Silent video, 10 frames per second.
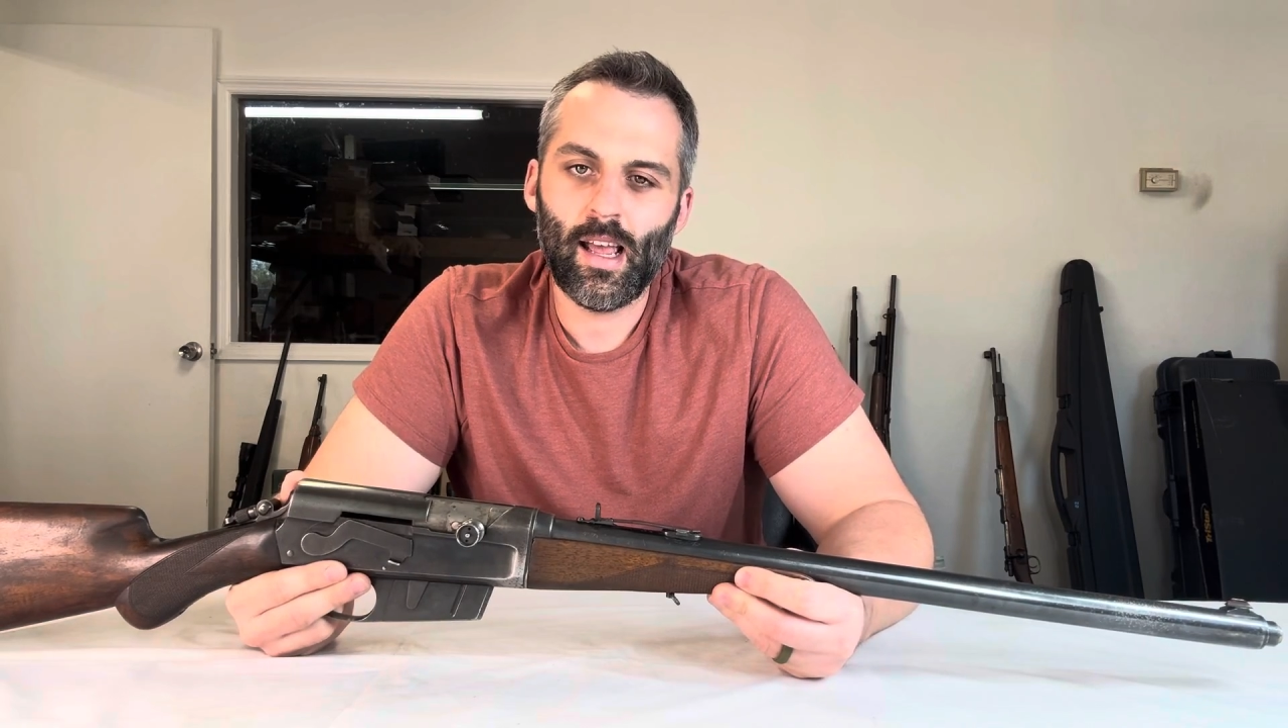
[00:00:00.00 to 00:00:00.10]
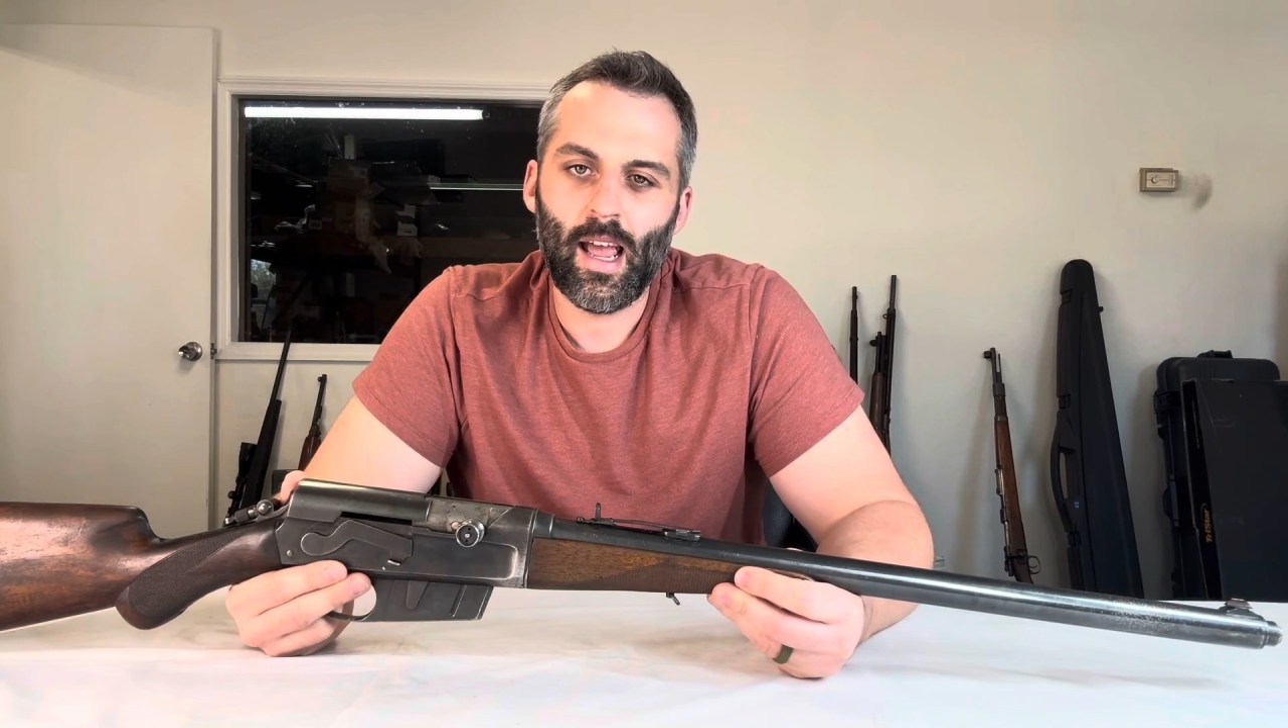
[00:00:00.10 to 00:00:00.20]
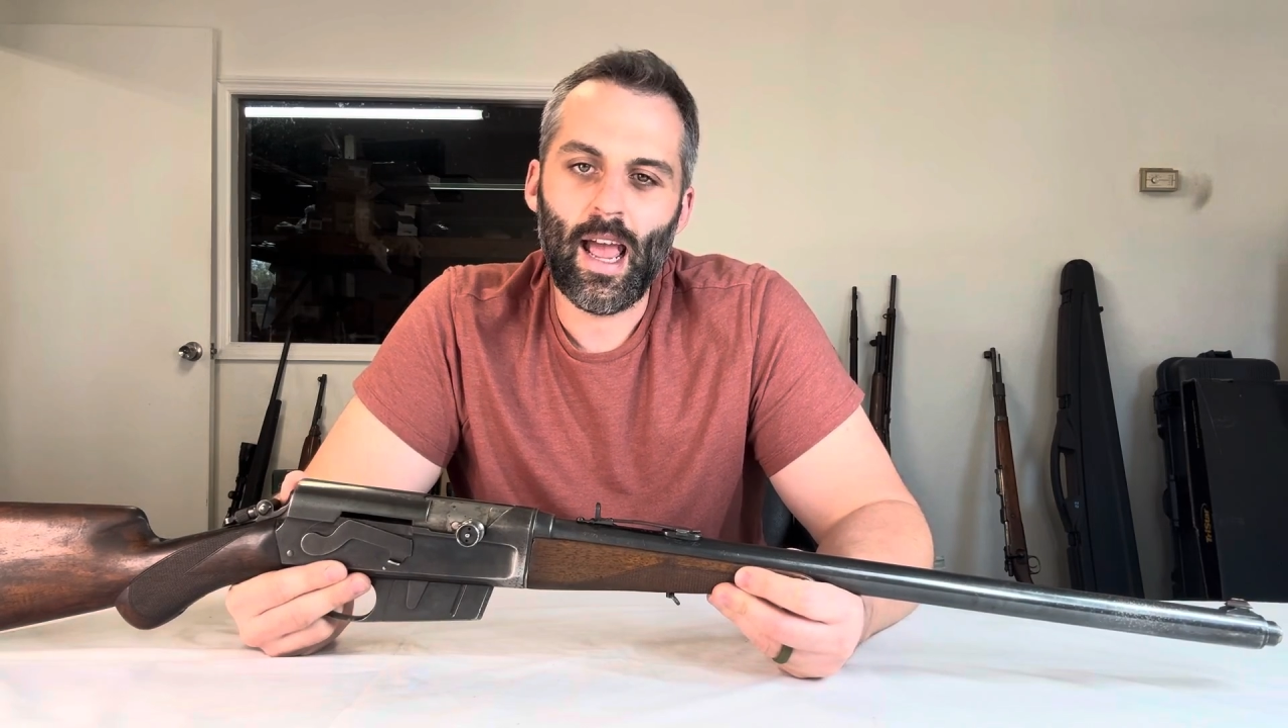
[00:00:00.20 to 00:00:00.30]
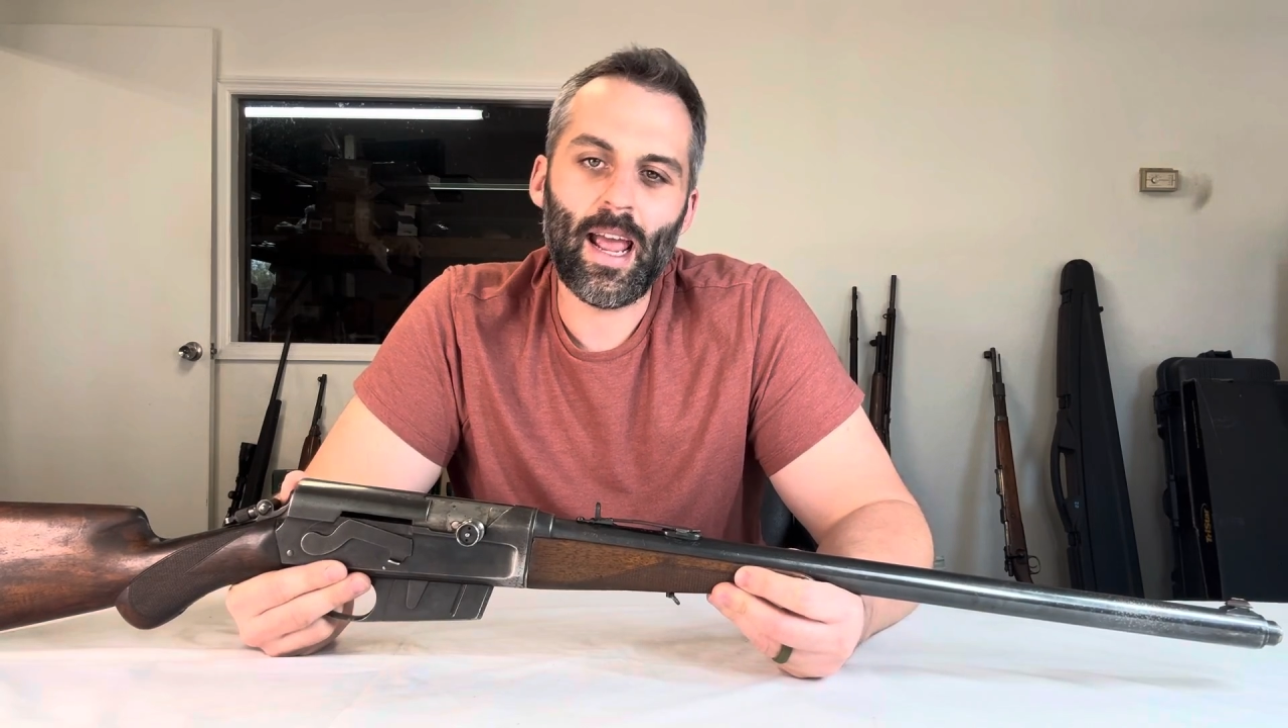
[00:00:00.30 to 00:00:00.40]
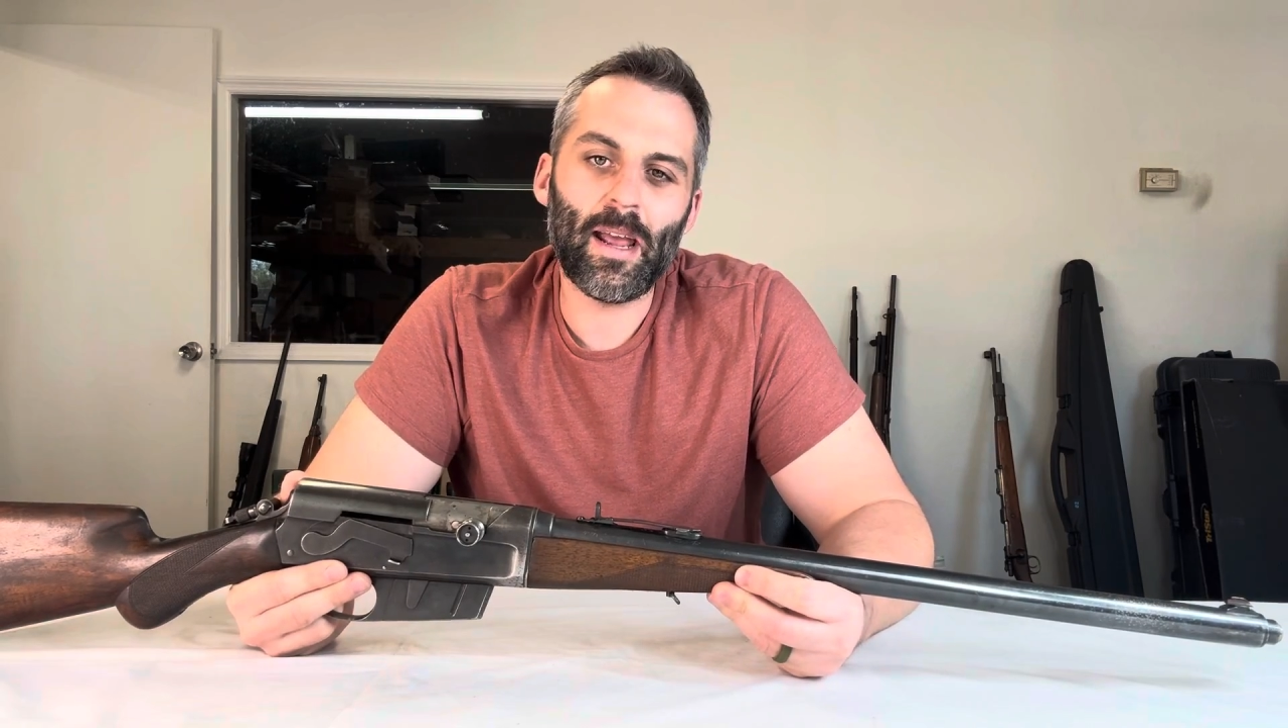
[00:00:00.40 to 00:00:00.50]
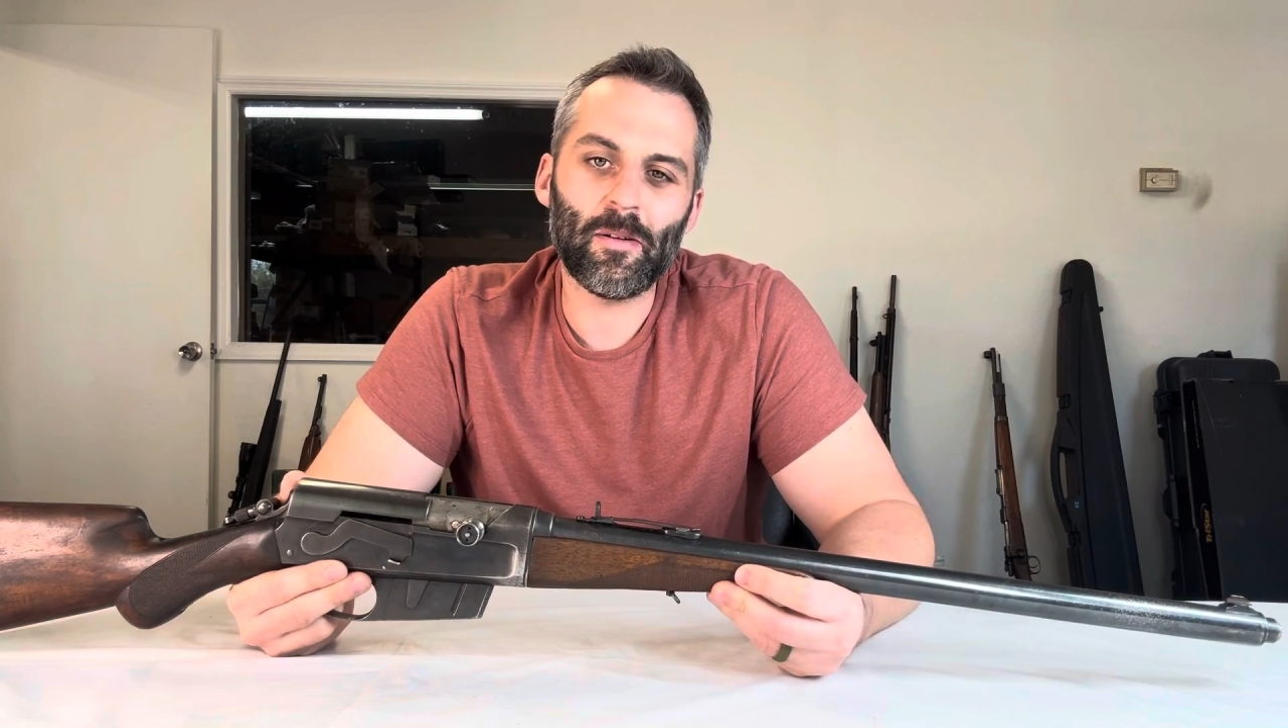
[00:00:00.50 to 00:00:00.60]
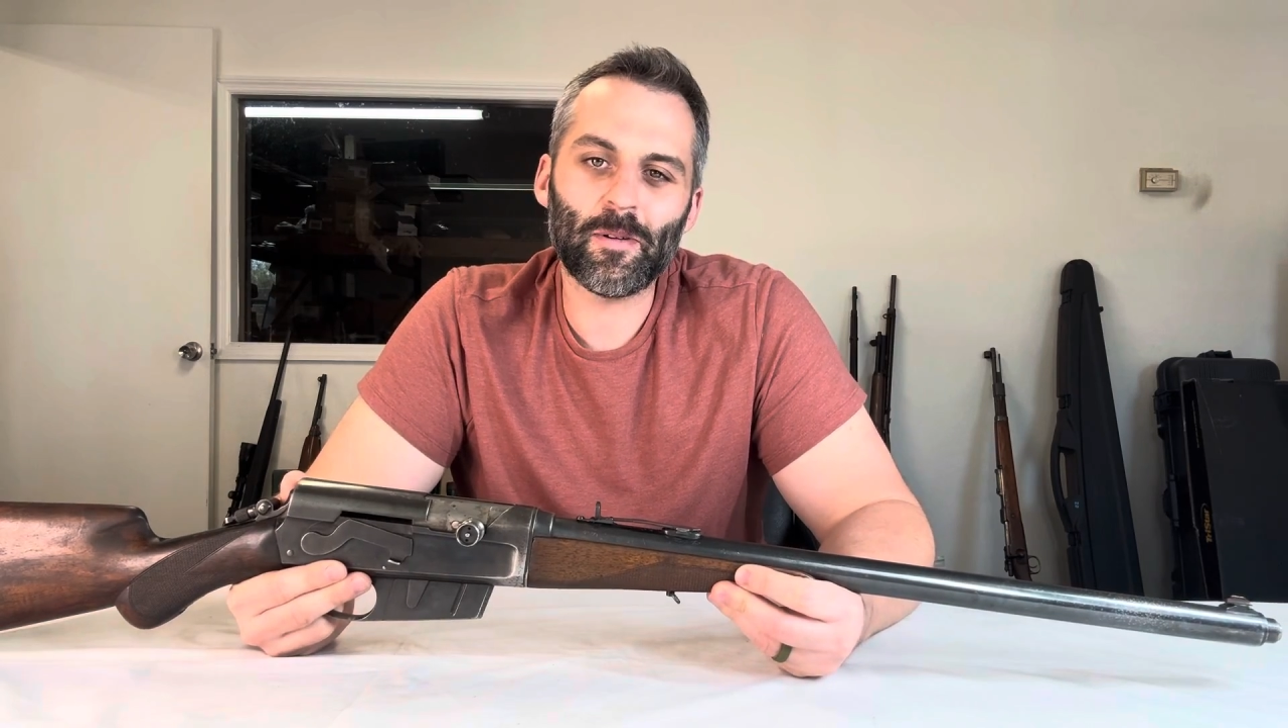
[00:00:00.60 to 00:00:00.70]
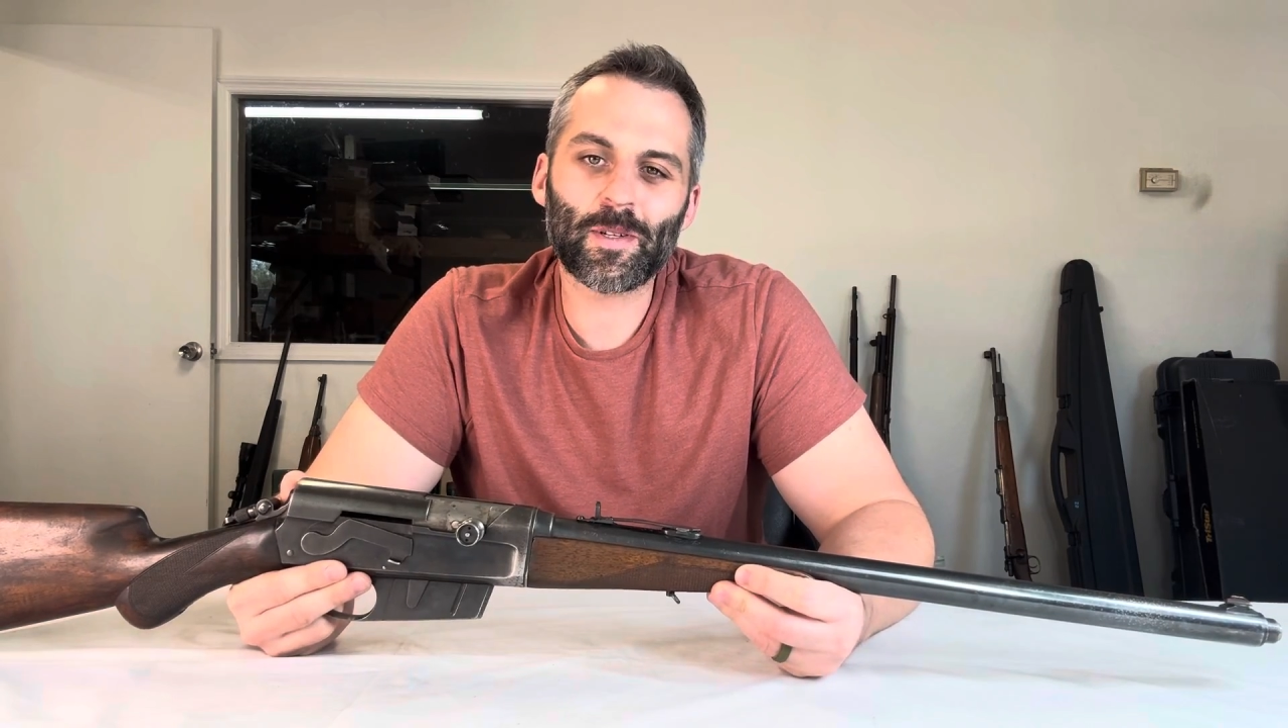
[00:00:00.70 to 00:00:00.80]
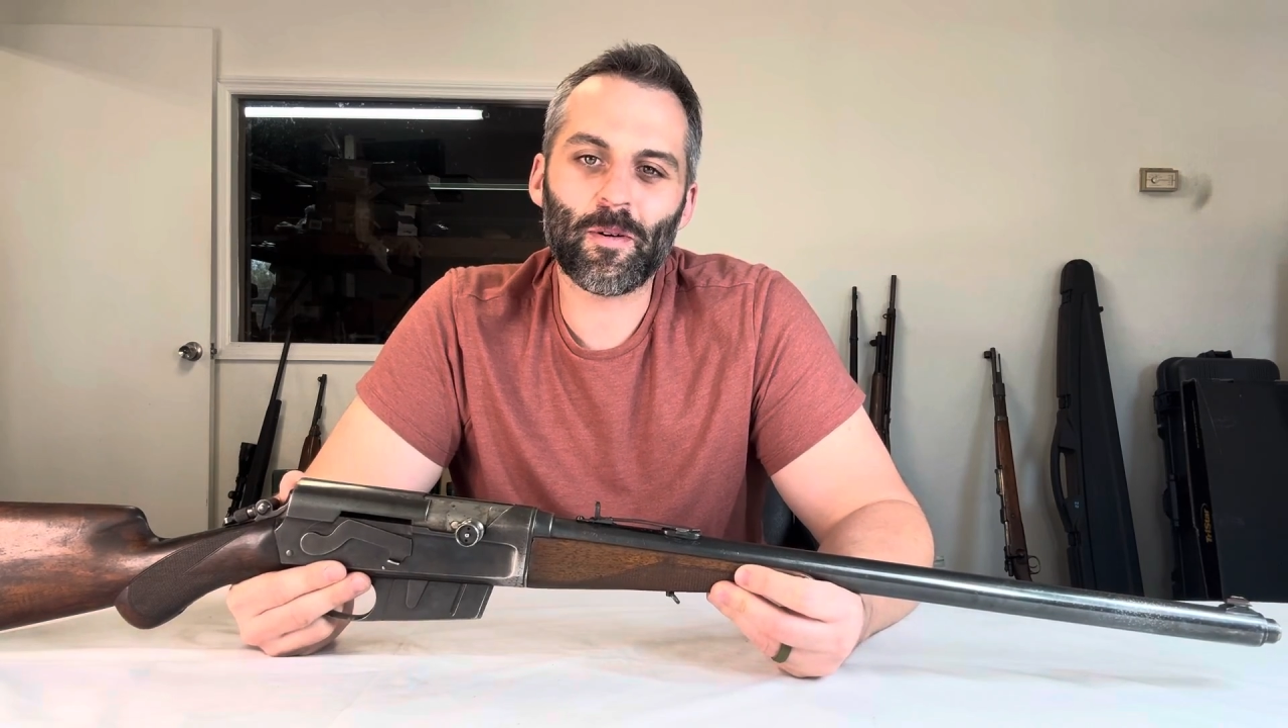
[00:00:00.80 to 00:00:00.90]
Hey, what's